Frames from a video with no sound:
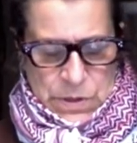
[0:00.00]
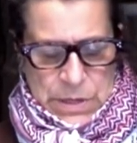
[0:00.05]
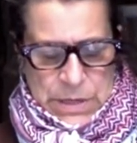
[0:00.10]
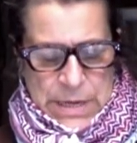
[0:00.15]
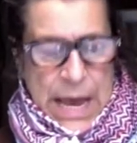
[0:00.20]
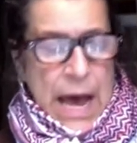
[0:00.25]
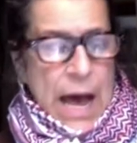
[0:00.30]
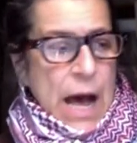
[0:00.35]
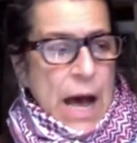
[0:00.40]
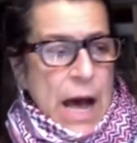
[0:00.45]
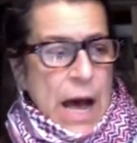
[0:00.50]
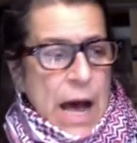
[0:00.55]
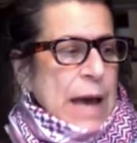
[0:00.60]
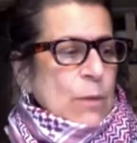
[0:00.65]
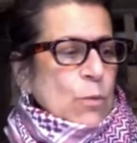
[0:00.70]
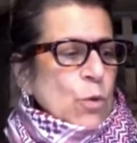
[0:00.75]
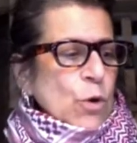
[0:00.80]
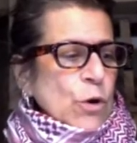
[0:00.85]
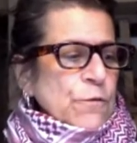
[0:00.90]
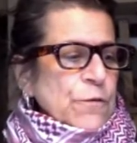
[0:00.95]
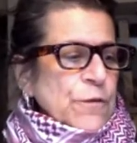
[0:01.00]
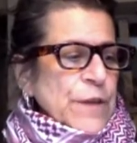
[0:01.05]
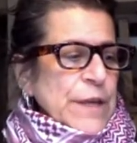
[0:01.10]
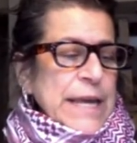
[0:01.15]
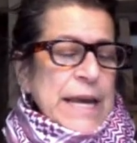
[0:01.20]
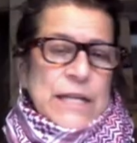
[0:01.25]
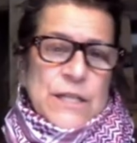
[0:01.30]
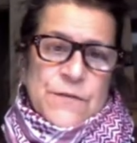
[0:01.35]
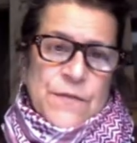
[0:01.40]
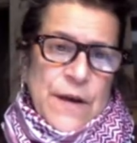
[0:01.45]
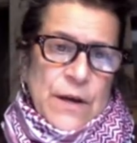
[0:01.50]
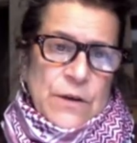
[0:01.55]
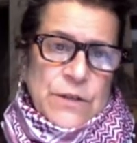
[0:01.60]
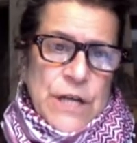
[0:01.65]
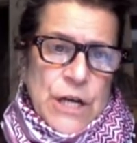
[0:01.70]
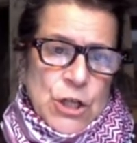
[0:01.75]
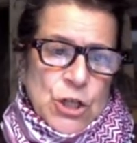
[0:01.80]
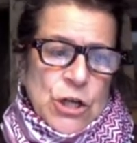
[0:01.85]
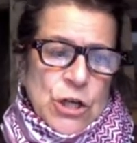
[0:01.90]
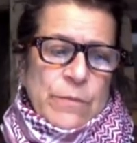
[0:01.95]
Yeah, I work for the Gates
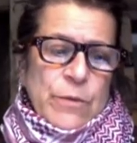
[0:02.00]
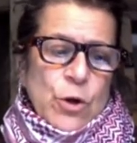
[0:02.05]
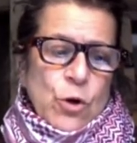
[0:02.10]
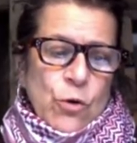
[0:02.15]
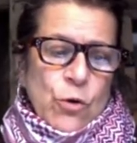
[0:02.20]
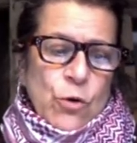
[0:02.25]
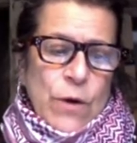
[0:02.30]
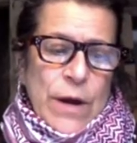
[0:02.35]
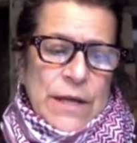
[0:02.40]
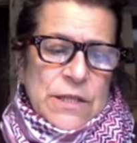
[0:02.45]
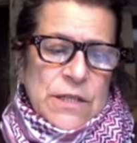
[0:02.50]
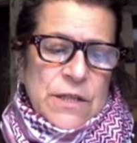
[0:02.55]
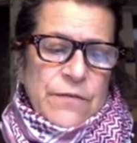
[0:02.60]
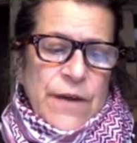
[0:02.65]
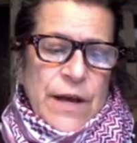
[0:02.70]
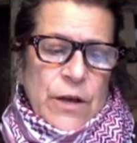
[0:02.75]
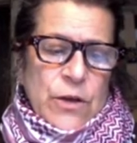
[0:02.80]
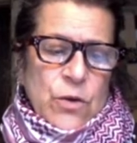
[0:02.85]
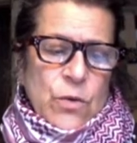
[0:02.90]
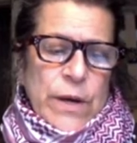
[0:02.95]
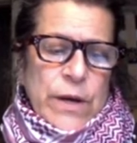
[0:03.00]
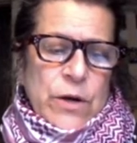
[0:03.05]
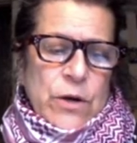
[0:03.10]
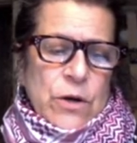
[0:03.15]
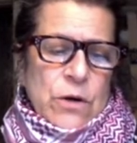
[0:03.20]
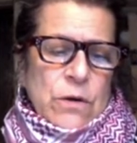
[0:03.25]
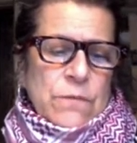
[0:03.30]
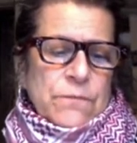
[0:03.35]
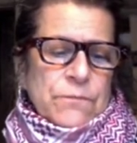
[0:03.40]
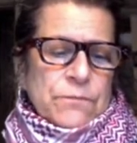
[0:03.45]
Foundation. I'm a grants evaluator.